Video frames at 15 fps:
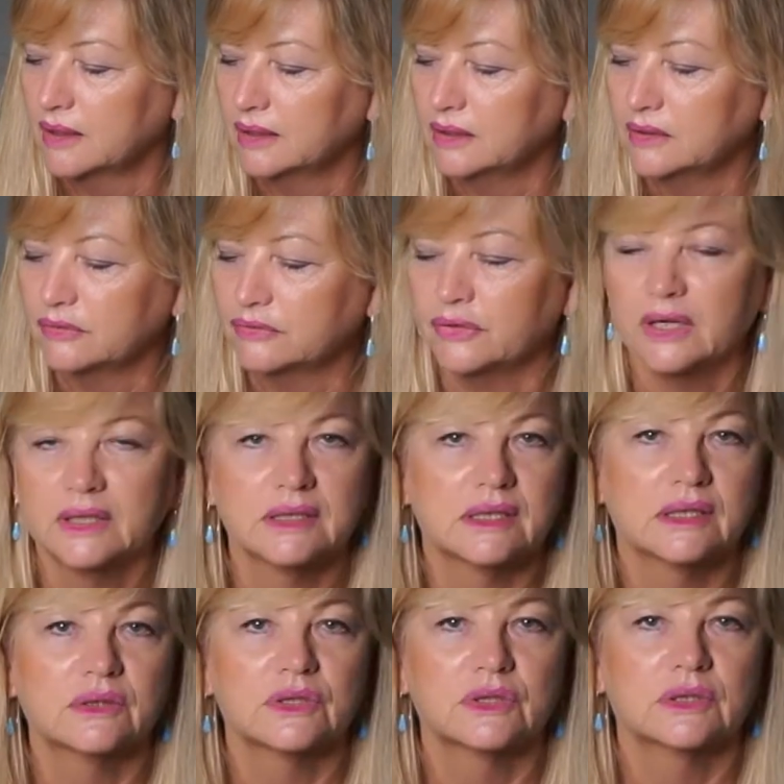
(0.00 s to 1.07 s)
in the front, it
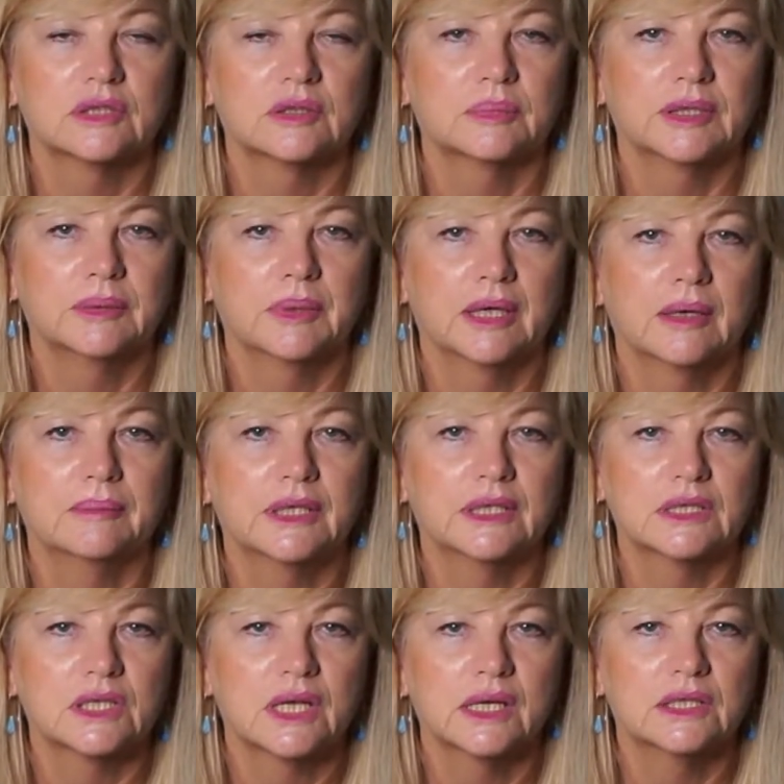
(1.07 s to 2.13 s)
tells you a little bit about
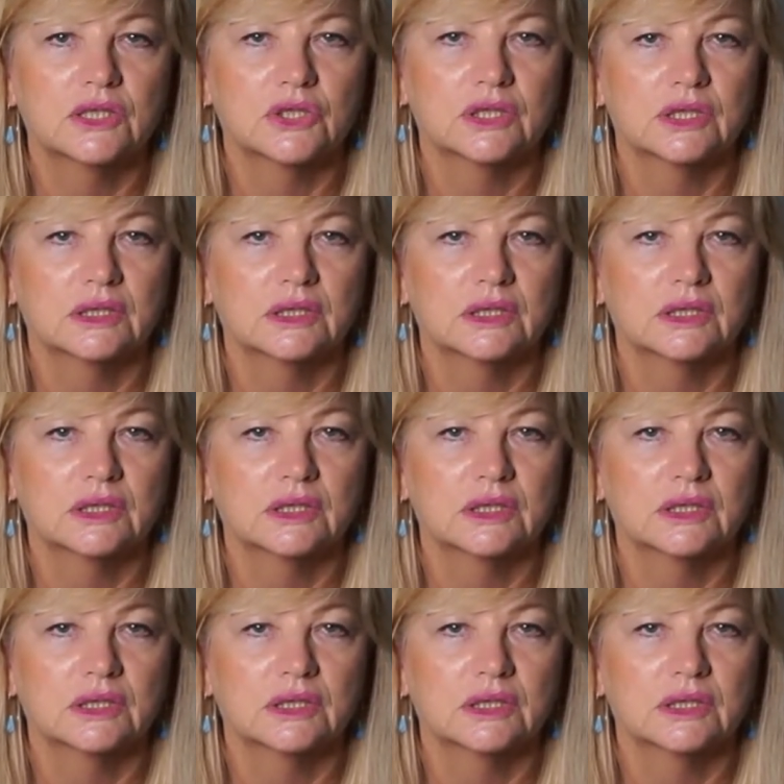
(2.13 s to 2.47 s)
meditation